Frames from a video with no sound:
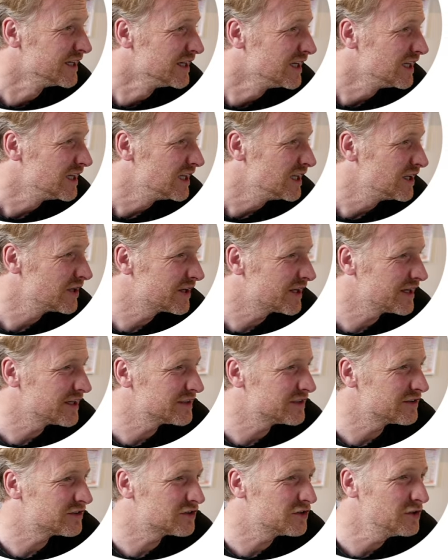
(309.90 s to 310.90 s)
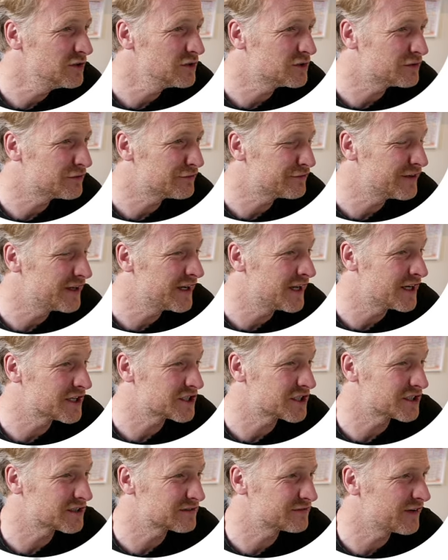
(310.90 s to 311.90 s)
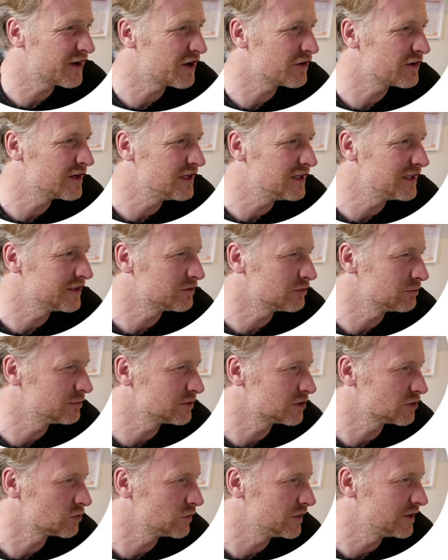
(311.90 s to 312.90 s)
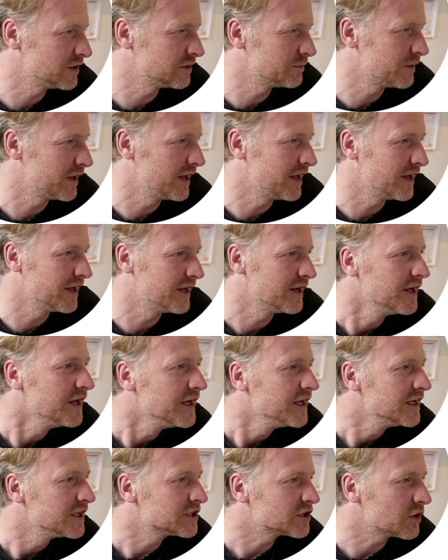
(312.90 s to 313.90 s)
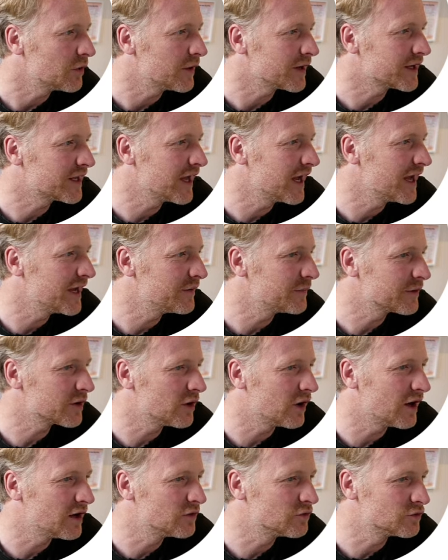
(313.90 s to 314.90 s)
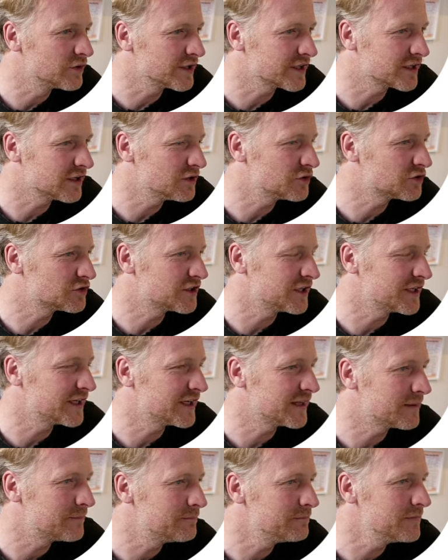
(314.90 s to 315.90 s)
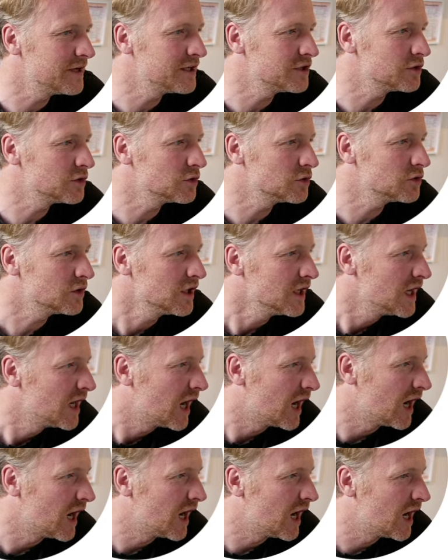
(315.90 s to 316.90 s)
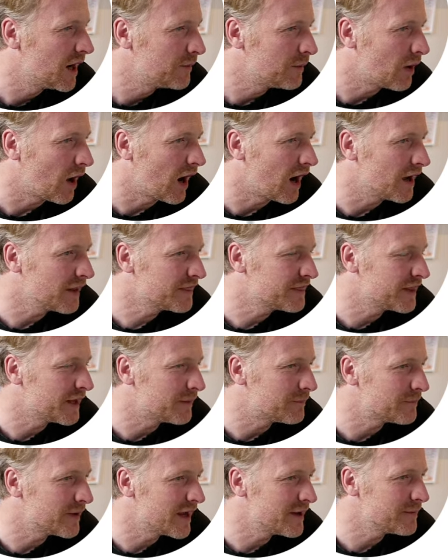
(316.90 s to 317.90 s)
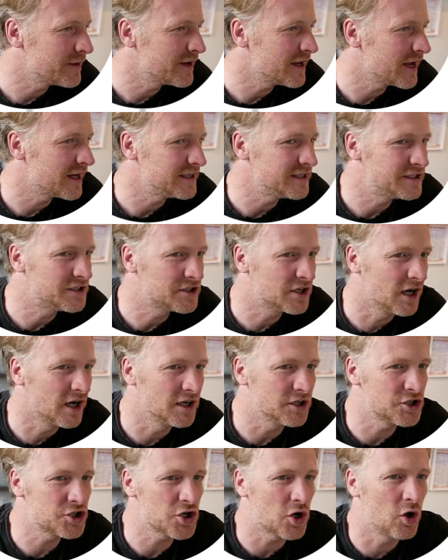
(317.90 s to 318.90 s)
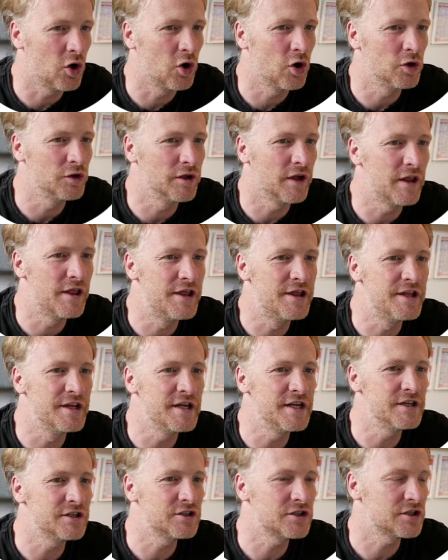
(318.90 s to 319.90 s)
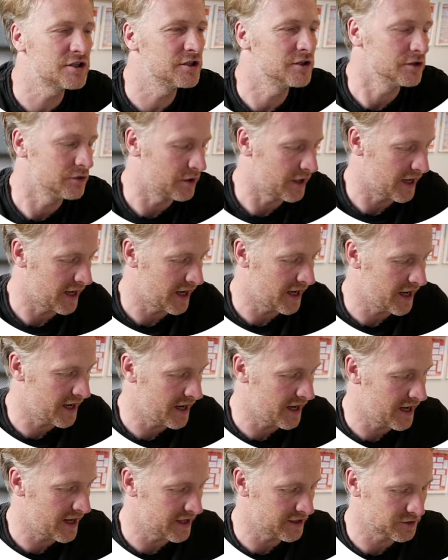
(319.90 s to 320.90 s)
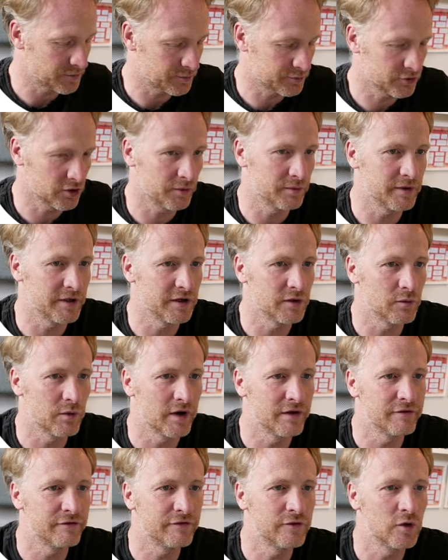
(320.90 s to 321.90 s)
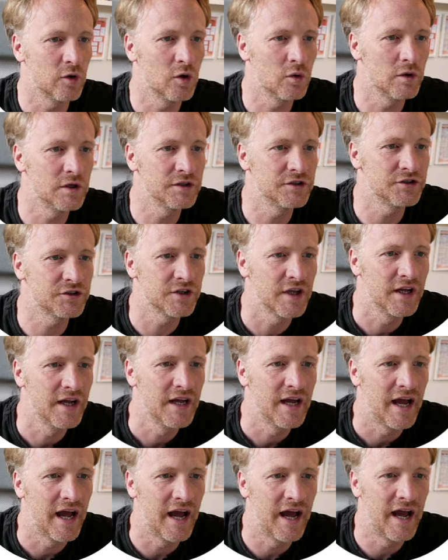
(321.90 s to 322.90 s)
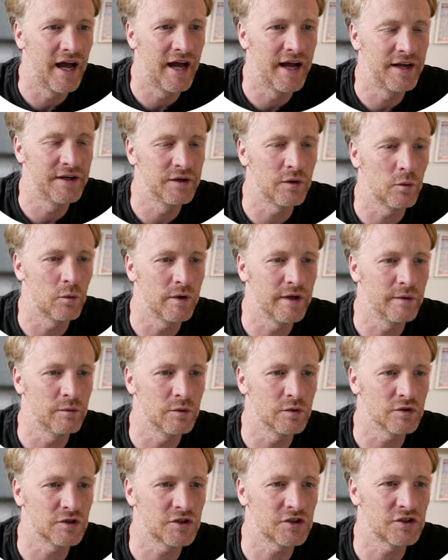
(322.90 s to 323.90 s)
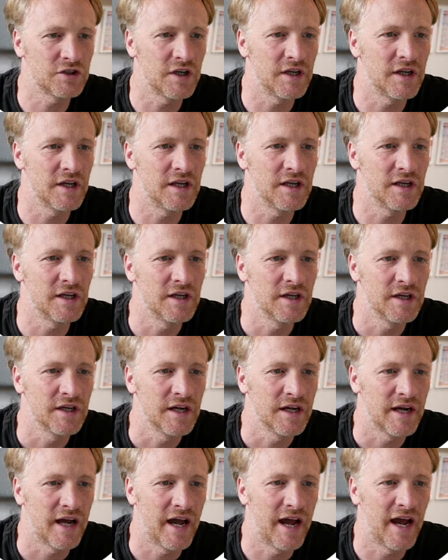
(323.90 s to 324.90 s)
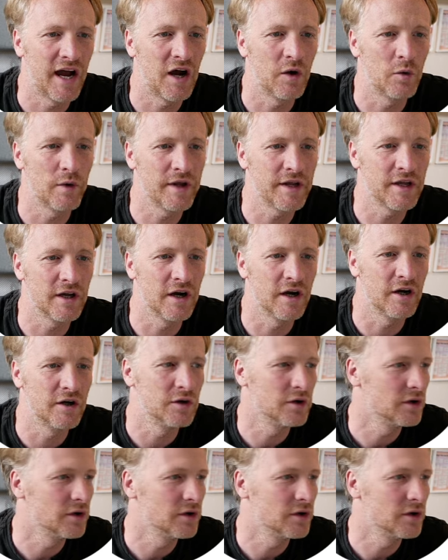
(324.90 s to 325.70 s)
Looking in the 2 to finish, there's very little between them here. So again, we've got Enrico sitting in the middle. I think maybe a Dutch on these two here is probably the way forwards, and we will see how we go